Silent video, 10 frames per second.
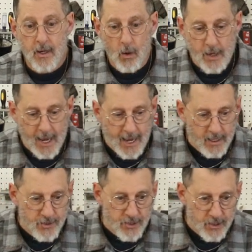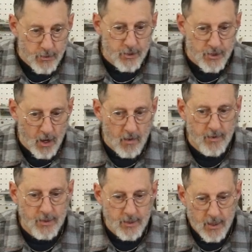Okay, and citrus
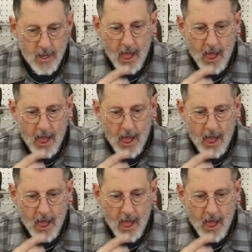solvent